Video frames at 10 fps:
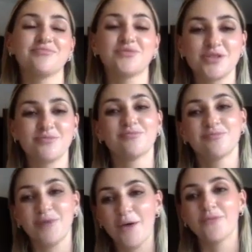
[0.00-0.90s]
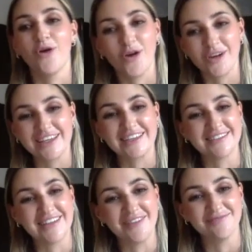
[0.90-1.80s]
some pub rock
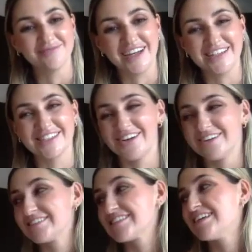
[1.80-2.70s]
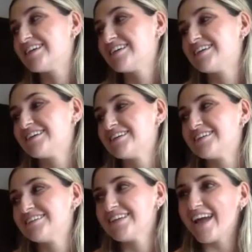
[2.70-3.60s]
kind of songs.
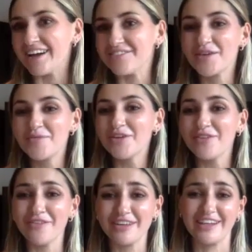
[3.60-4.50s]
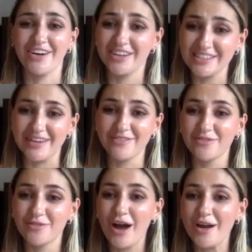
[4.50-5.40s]
Yeah, a bit of everything, honestly. I'm
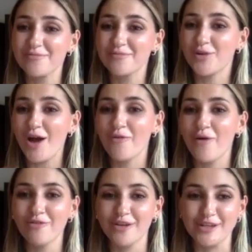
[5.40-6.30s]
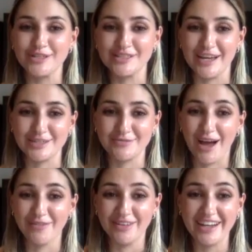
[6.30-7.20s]
quite well versed in that
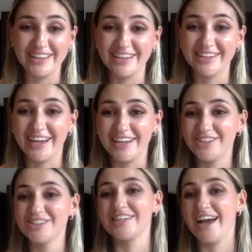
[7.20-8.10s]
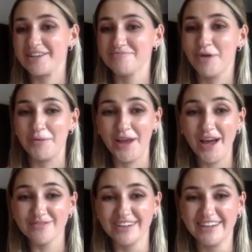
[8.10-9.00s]
department. Anything you need, usually I can pop it up.